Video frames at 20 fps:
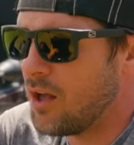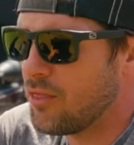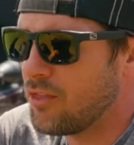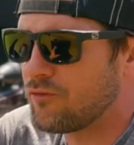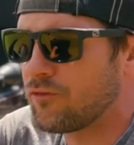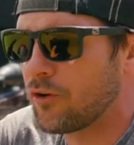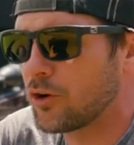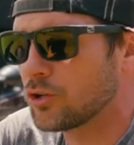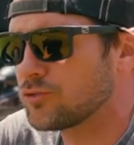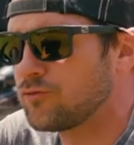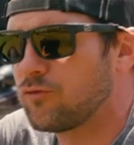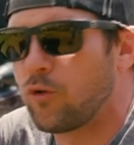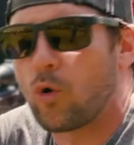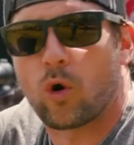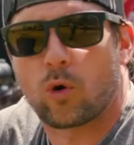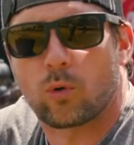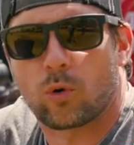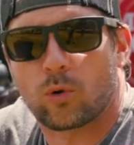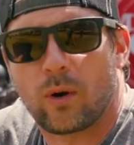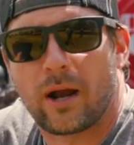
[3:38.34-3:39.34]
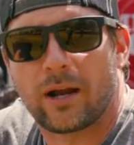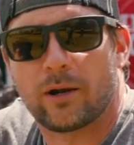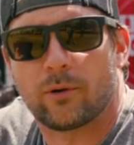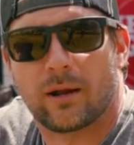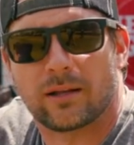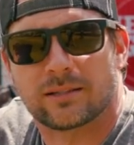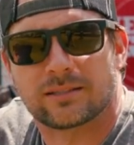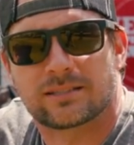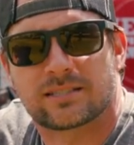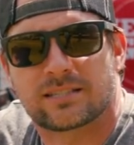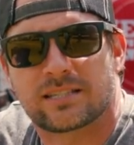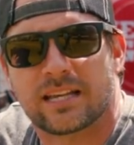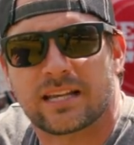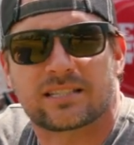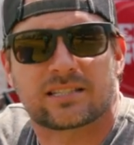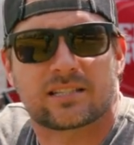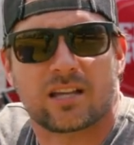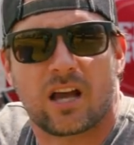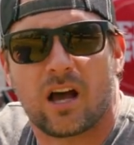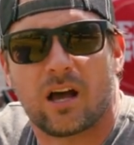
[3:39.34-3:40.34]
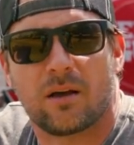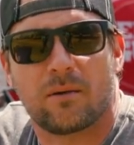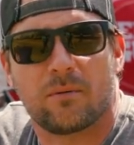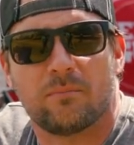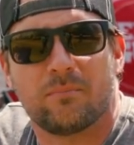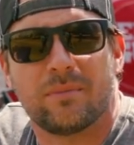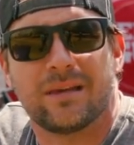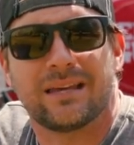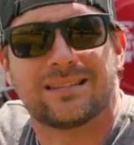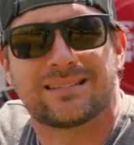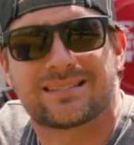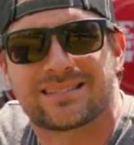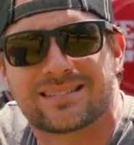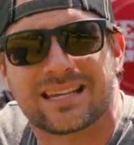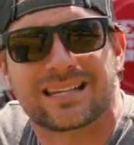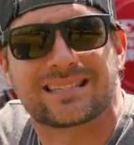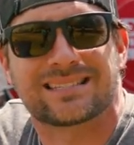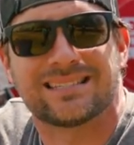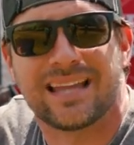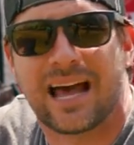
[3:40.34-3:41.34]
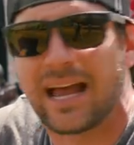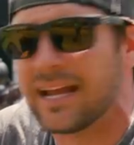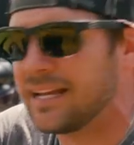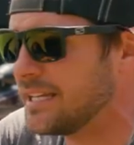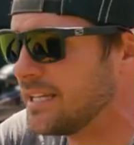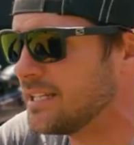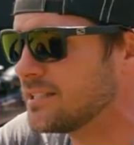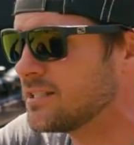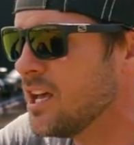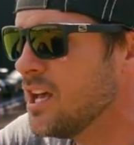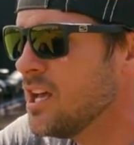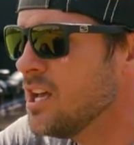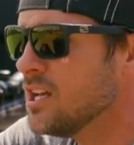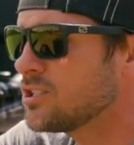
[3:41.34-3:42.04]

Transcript: The first 4 were right around mid-690s.